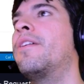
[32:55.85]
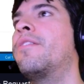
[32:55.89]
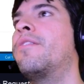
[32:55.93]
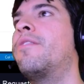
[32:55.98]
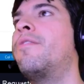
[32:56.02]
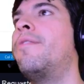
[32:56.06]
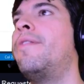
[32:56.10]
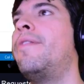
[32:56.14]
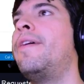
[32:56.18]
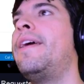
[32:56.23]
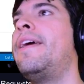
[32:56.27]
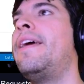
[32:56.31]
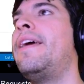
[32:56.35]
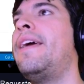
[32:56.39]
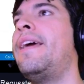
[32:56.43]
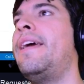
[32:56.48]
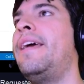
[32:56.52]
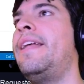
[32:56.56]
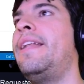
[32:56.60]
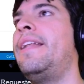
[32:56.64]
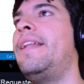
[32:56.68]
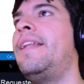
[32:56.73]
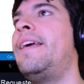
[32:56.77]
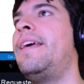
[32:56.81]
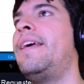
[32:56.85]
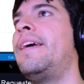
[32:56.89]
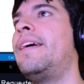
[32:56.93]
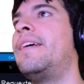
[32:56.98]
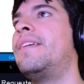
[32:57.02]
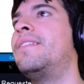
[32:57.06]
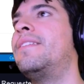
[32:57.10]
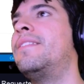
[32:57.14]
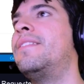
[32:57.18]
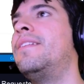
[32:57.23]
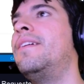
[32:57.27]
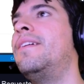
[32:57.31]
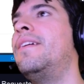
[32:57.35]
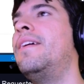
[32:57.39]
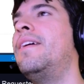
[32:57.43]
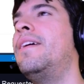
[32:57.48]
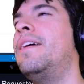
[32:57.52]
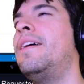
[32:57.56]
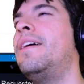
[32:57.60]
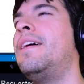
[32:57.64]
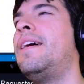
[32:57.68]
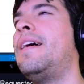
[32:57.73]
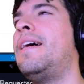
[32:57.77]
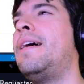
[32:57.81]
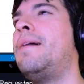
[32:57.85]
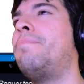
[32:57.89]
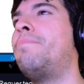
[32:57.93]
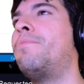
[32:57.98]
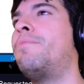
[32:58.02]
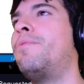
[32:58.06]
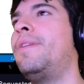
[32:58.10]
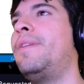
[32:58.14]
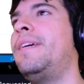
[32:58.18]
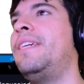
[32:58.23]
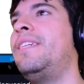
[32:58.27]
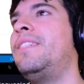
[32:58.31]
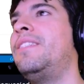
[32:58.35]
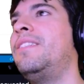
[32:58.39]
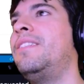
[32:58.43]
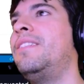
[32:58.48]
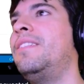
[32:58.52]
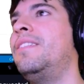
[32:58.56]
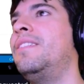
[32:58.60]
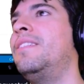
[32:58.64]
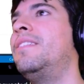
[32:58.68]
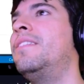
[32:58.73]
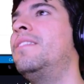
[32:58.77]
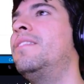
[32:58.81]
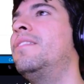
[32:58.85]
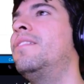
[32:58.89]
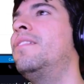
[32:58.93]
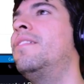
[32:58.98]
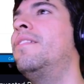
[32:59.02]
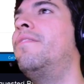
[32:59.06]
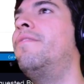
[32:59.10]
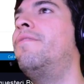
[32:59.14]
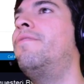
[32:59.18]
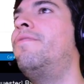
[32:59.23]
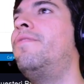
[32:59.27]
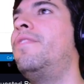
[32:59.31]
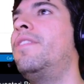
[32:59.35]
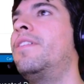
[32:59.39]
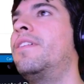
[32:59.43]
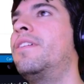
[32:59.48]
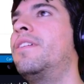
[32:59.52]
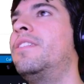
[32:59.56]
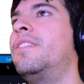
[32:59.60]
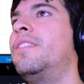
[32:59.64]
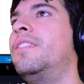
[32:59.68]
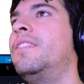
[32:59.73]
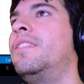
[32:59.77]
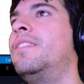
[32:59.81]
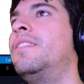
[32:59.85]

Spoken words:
create a next operation function